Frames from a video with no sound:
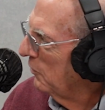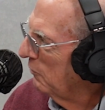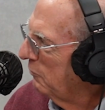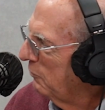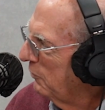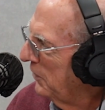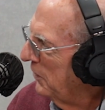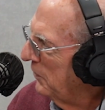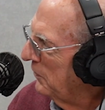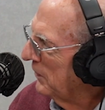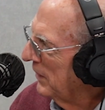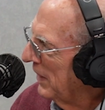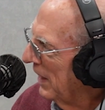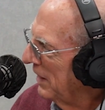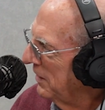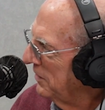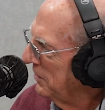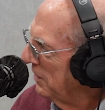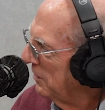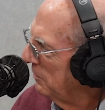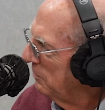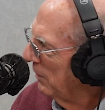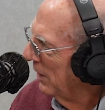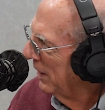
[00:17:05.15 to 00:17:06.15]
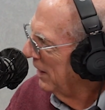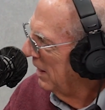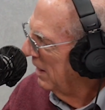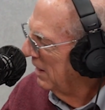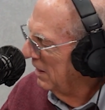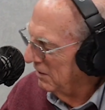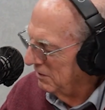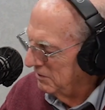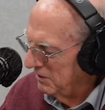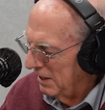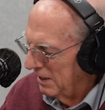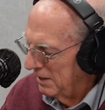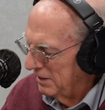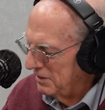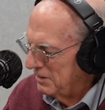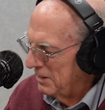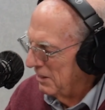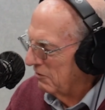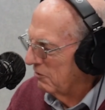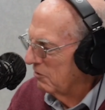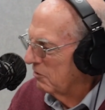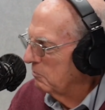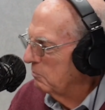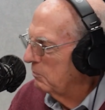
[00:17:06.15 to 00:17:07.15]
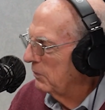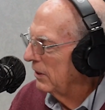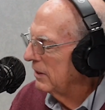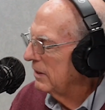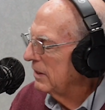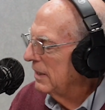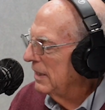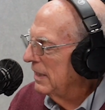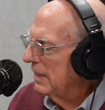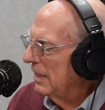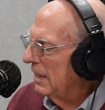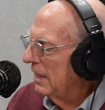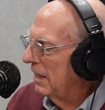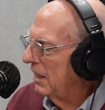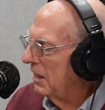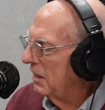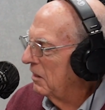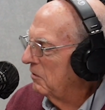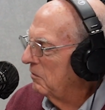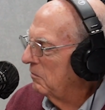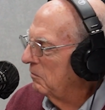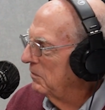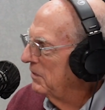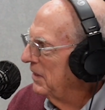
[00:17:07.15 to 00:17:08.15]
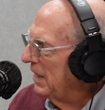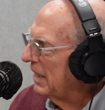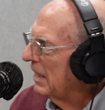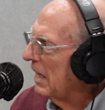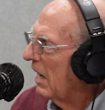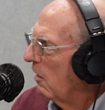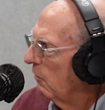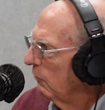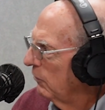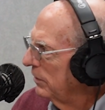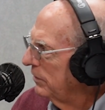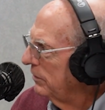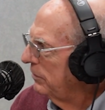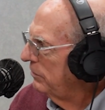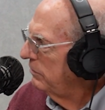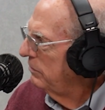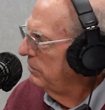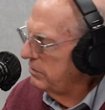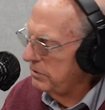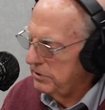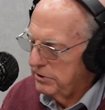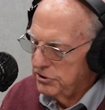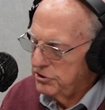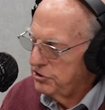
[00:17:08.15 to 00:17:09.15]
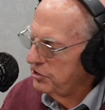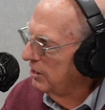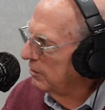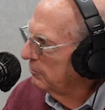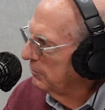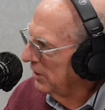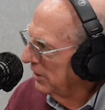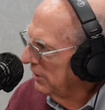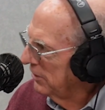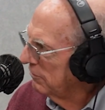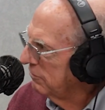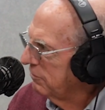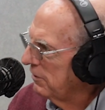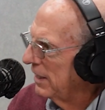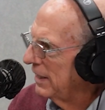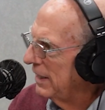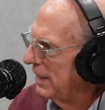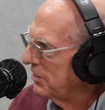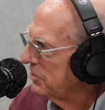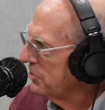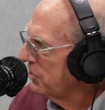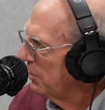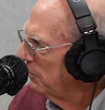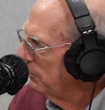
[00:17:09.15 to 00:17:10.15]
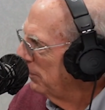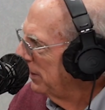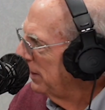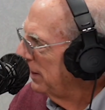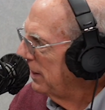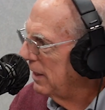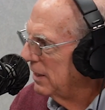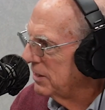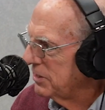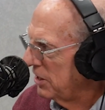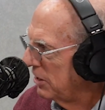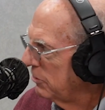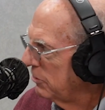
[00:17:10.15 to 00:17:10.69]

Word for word: know if you and I did, Mike Hightower, but uh, Nick Holland, who's the chairman of the Finance right. Committee, has